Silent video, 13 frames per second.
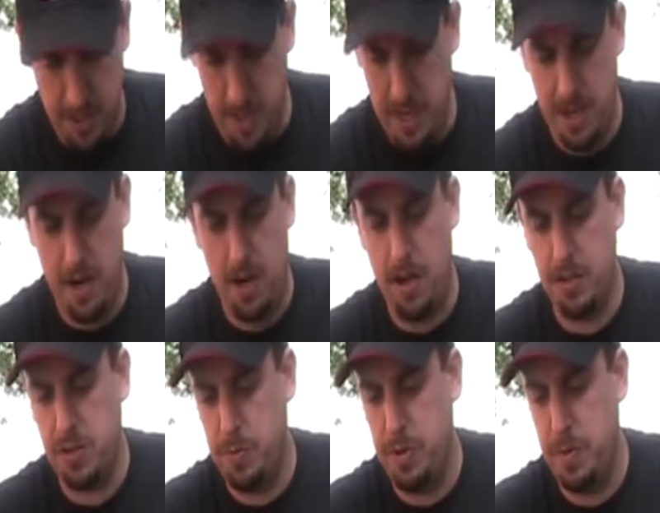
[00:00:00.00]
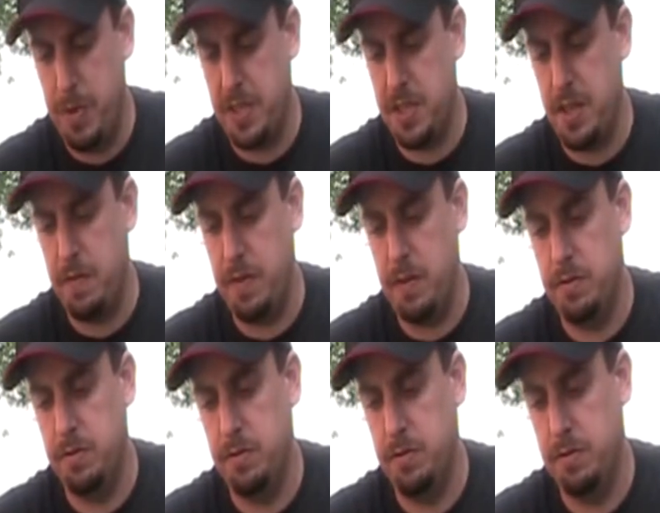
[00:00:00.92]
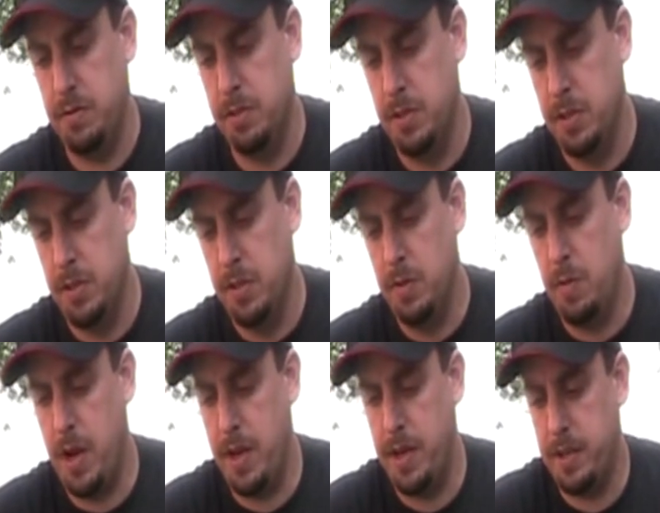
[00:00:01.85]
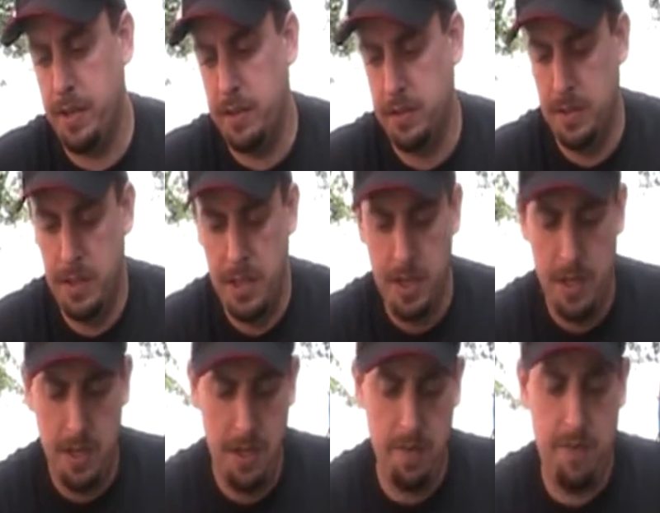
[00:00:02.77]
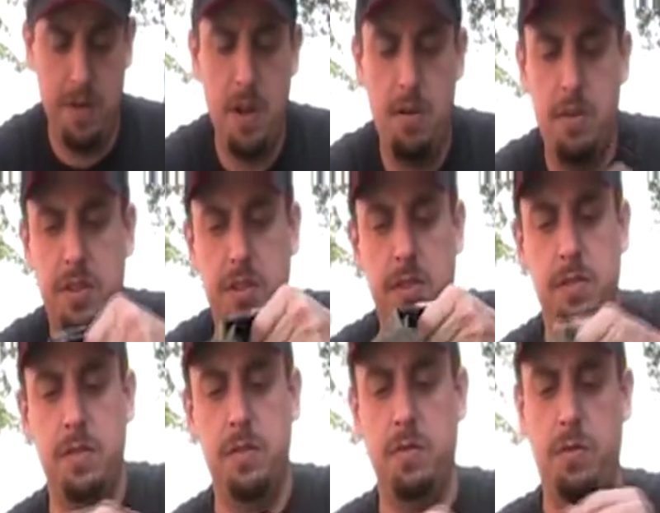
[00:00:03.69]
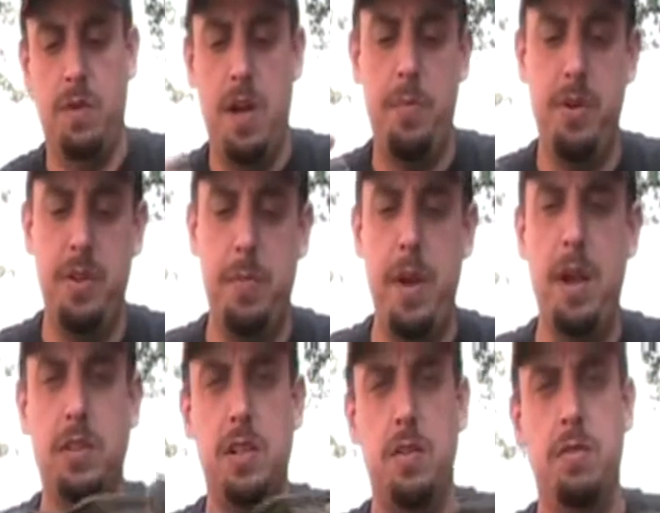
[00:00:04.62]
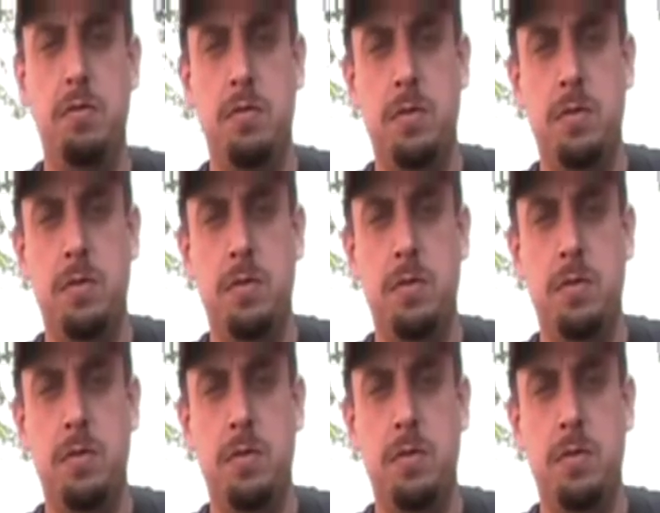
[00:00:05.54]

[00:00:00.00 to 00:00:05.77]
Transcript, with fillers: and then I also put my cell phone right here, and if you notice, when I put the belt on,